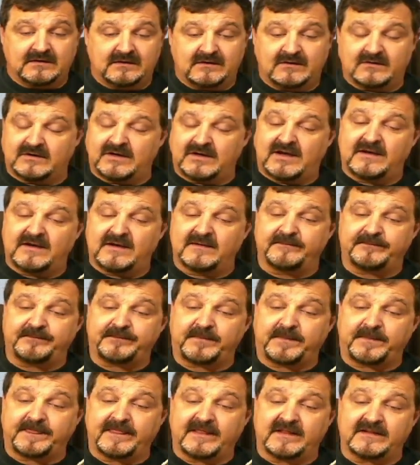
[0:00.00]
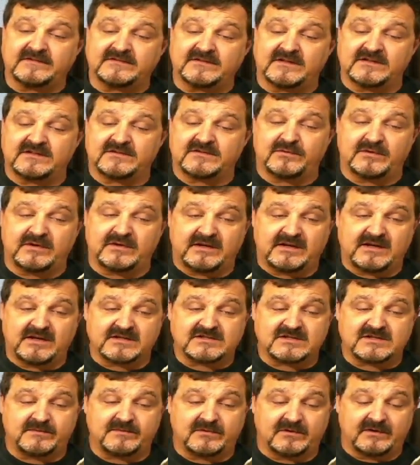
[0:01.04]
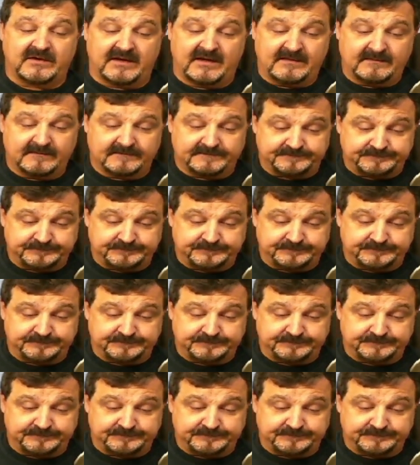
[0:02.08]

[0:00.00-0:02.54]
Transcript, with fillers: Okay. So I just wanted to catch up on that.